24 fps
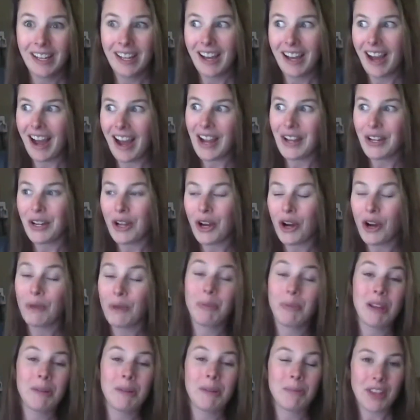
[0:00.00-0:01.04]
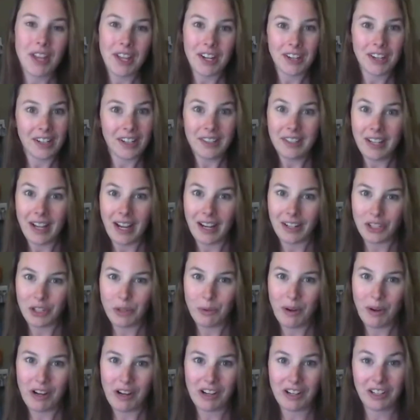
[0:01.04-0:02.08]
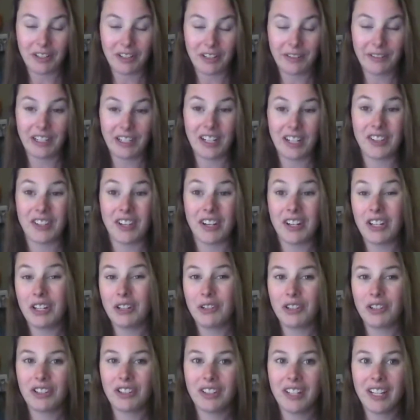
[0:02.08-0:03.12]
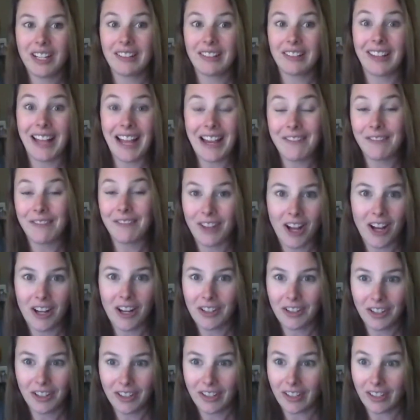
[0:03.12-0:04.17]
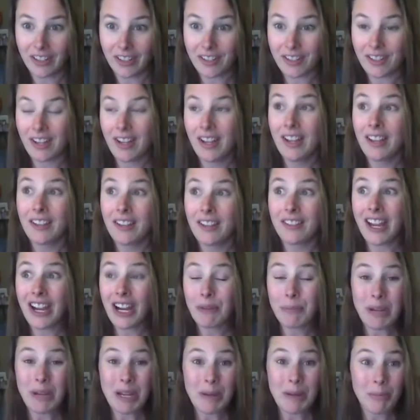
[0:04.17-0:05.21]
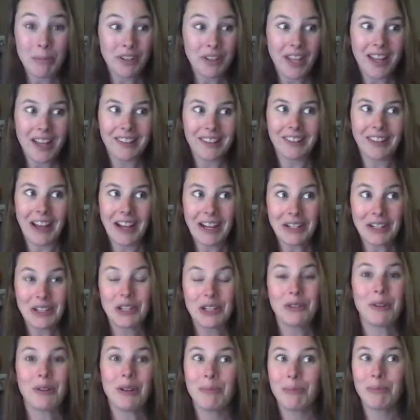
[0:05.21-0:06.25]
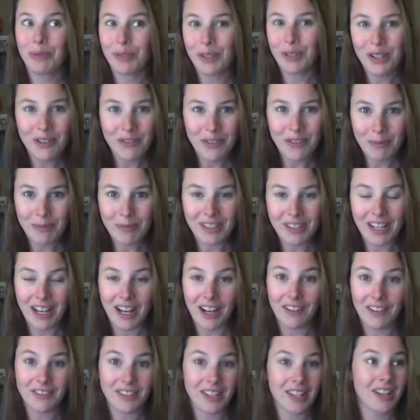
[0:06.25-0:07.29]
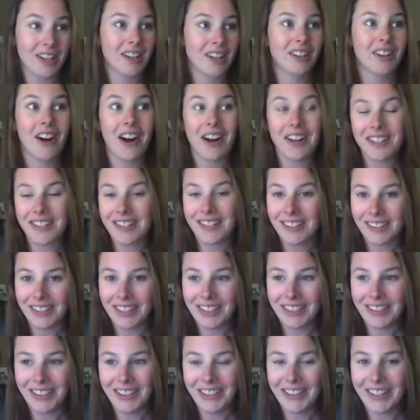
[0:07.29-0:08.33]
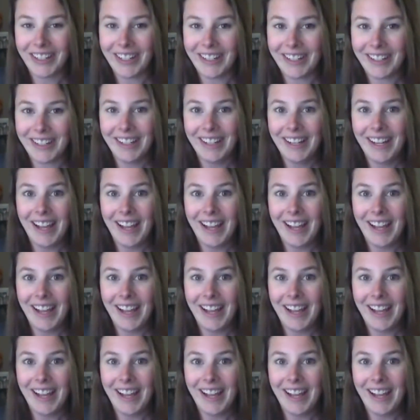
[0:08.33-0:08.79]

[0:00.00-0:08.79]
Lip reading: I know people that are in the actuarial career, they're usually lifelong learners. They are people that like to improve themselves and are constantly learning.